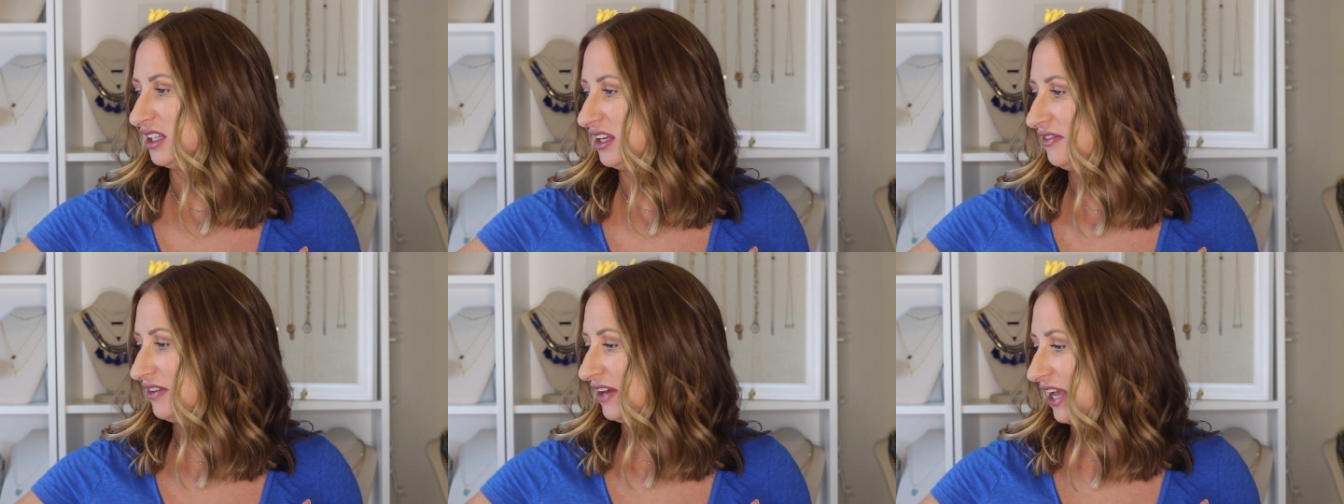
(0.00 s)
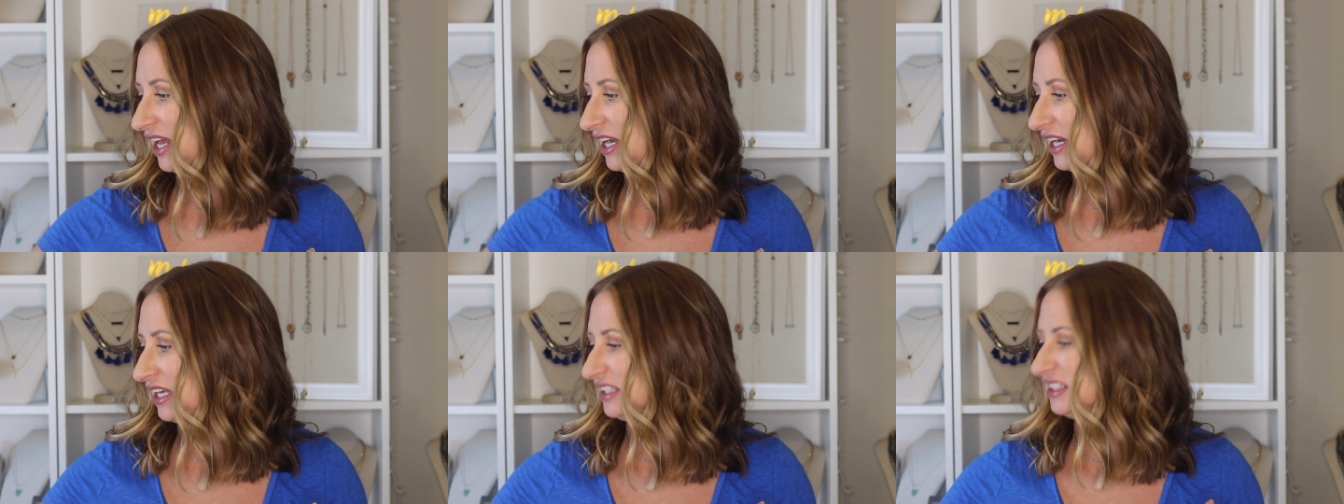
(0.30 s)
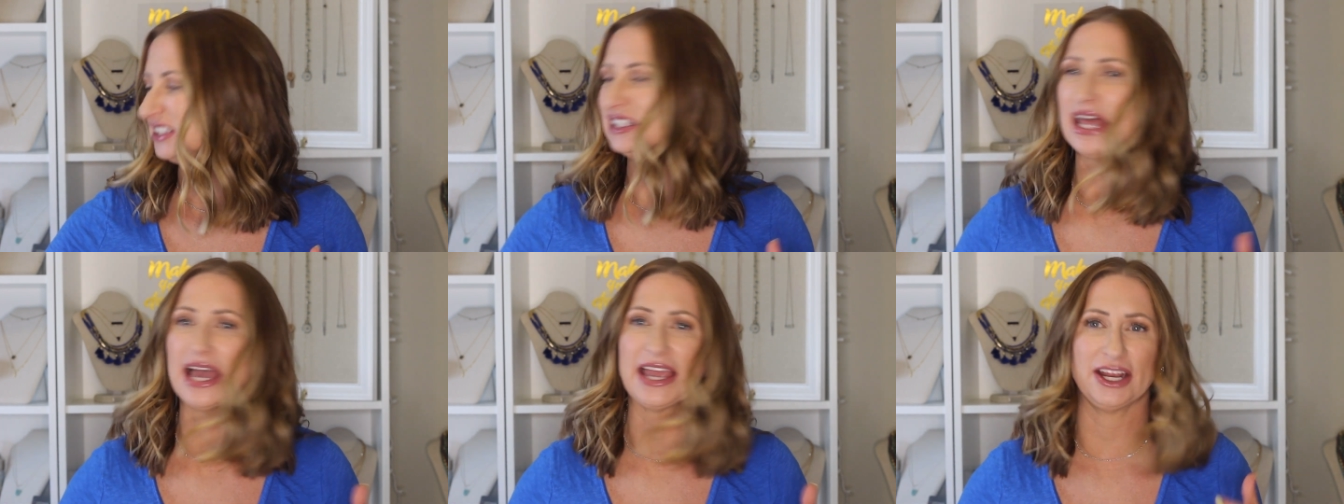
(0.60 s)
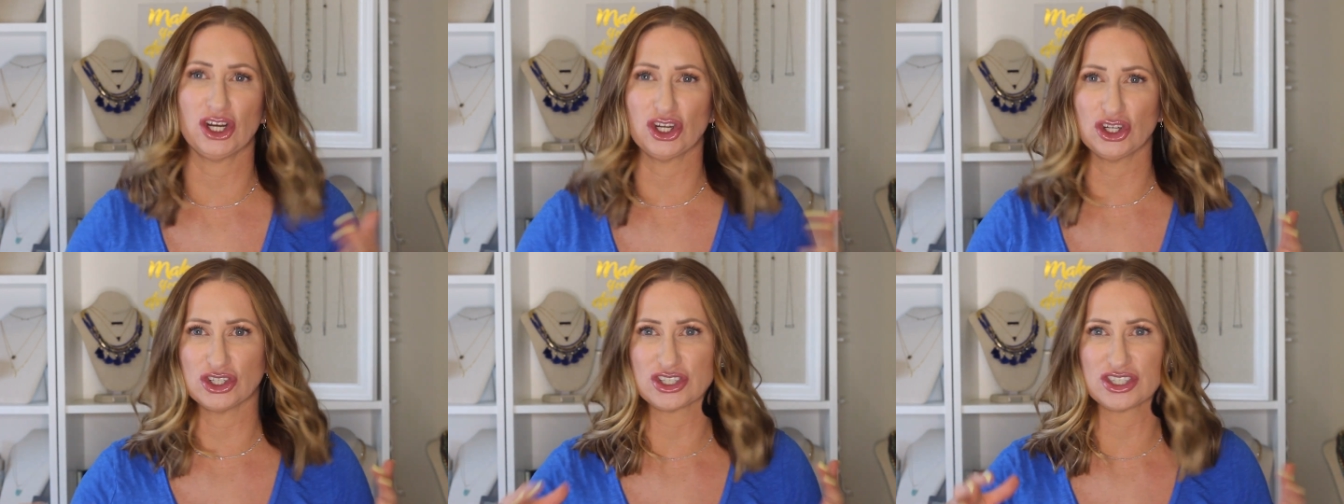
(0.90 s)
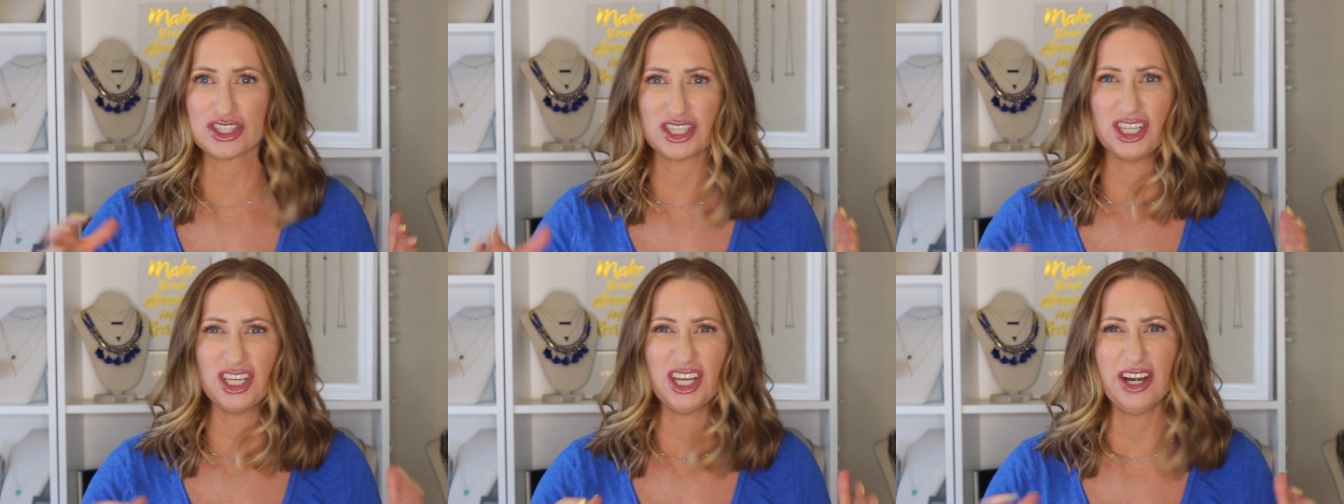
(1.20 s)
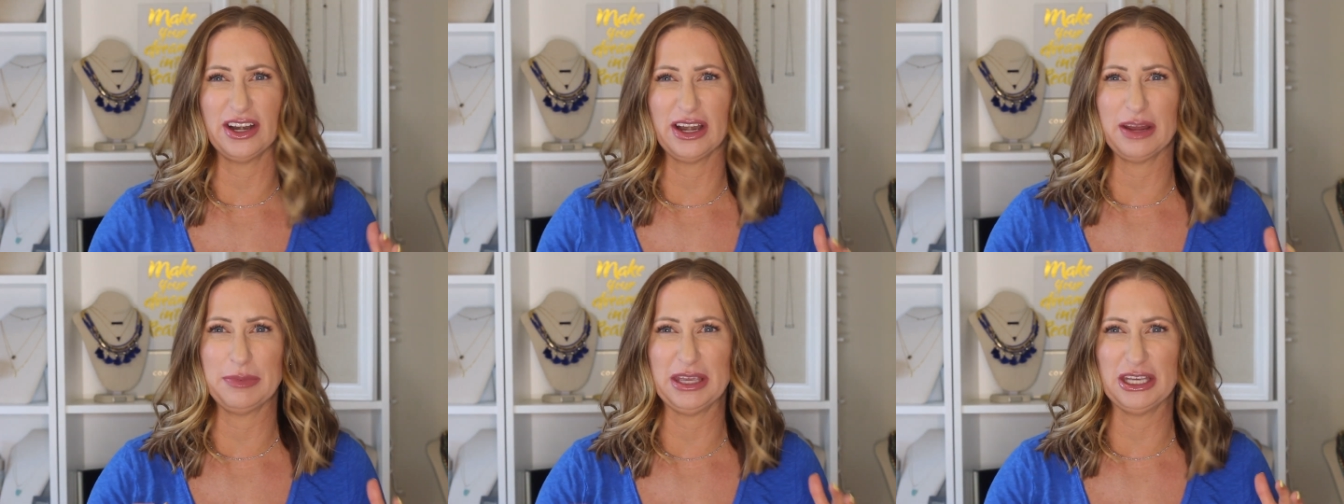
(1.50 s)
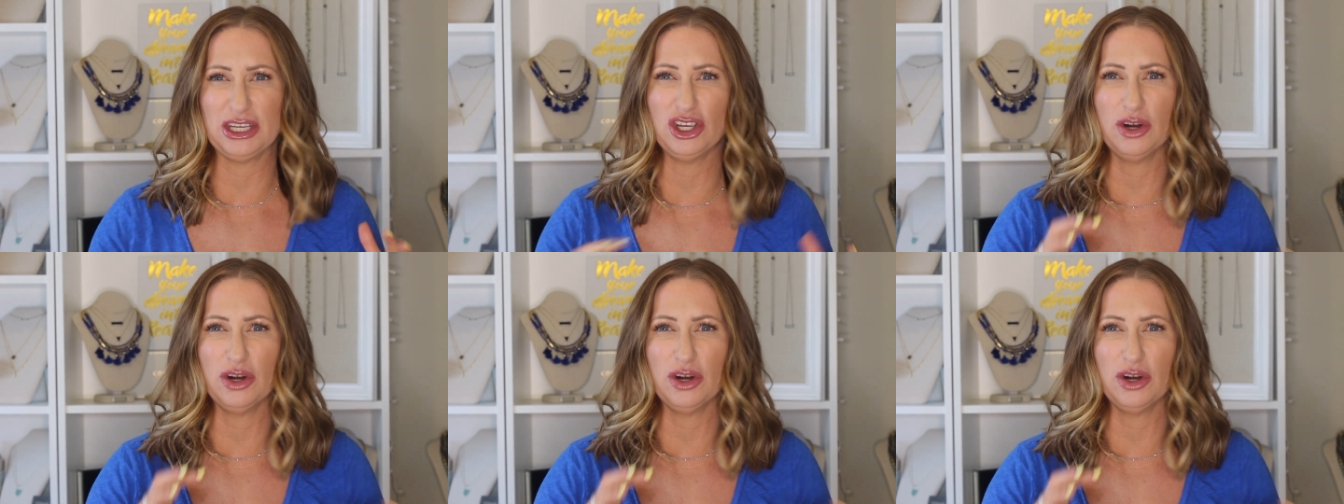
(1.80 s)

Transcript: leaving any layers. You know what I mean?